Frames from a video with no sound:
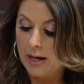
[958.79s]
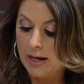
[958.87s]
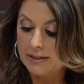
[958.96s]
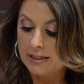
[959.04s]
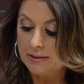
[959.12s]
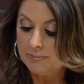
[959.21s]
to go
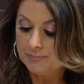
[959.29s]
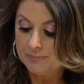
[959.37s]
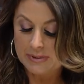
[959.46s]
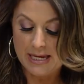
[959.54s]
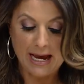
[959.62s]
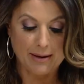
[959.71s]
onion? ahead and
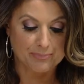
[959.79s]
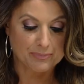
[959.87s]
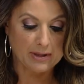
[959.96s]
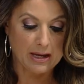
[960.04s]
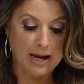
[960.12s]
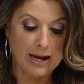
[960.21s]
start yeah.
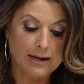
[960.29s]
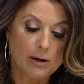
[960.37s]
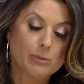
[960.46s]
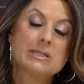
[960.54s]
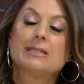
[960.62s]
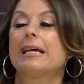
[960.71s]
chopping the I onion? I always